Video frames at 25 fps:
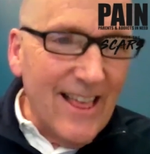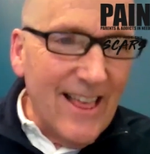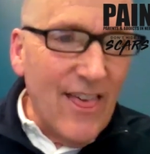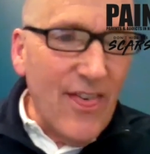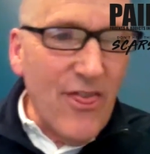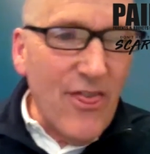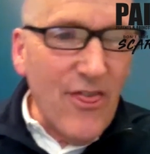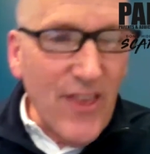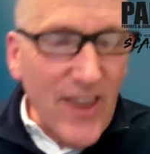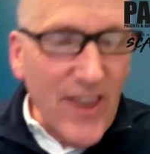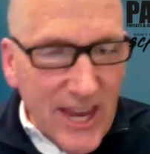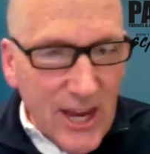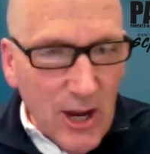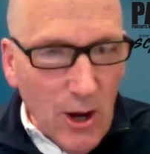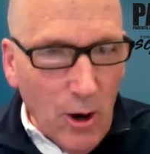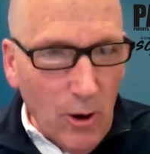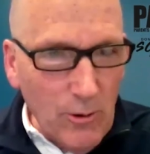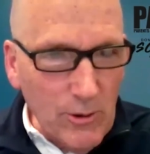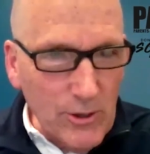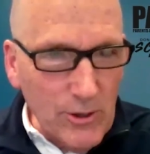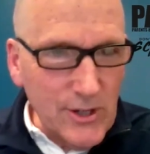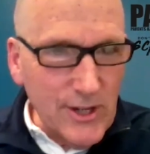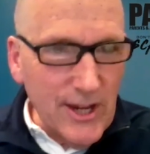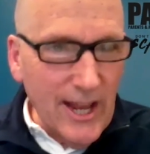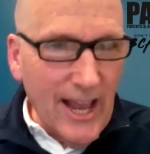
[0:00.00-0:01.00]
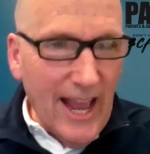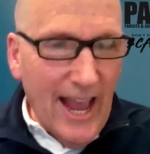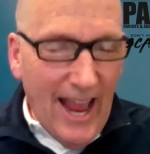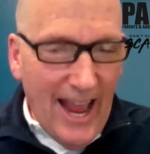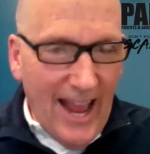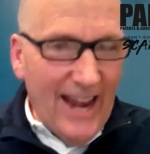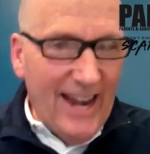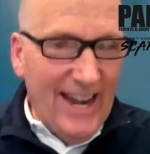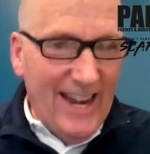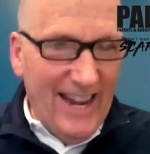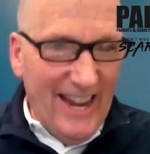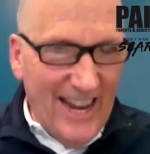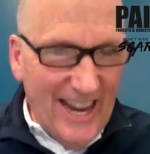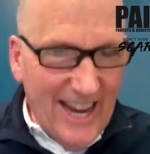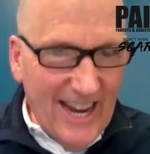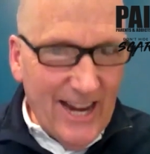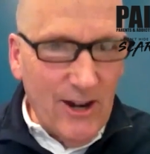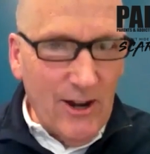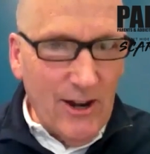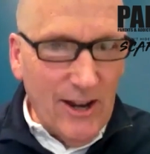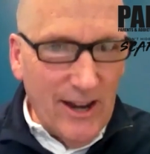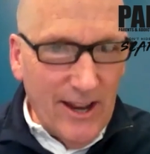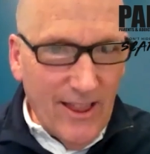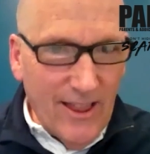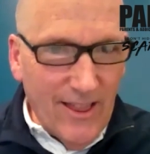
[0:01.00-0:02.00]
theos,
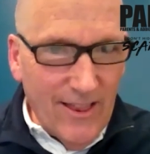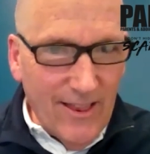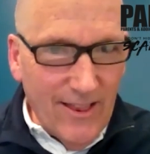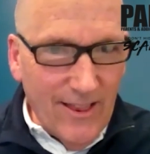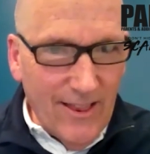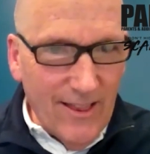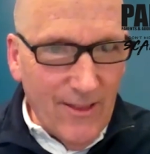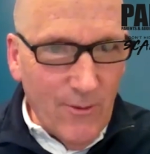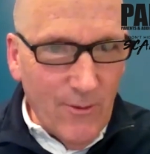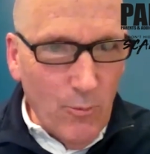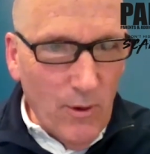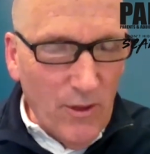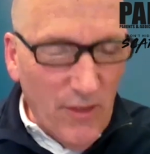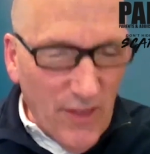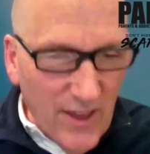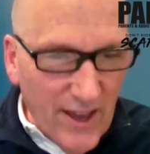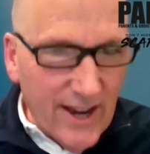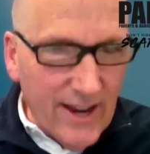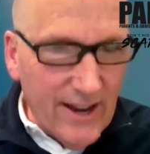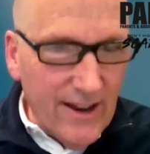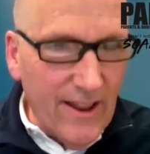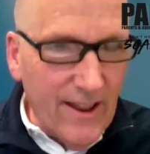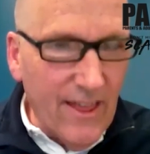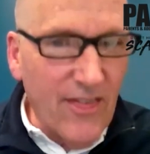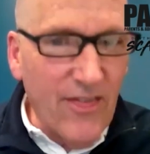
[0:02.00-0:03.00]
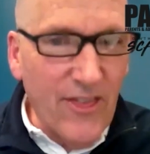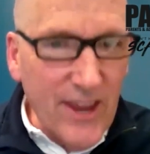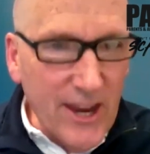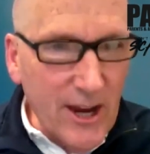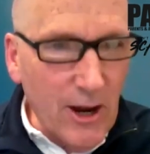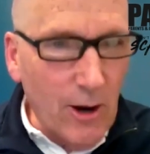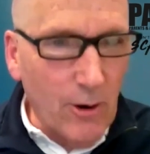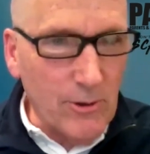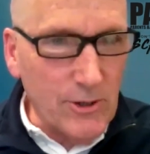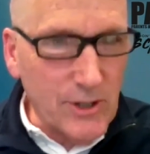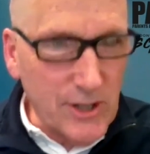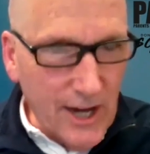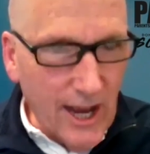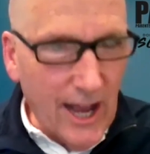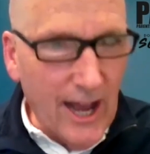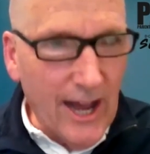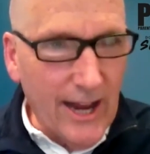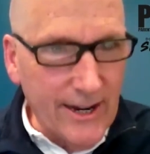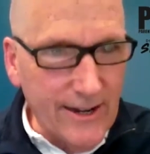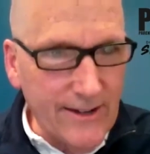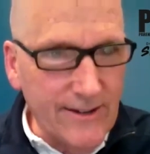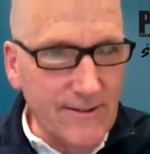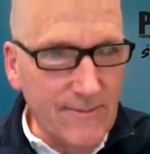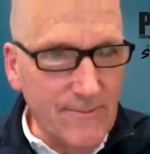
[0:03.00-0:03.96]
in, within, theos, God.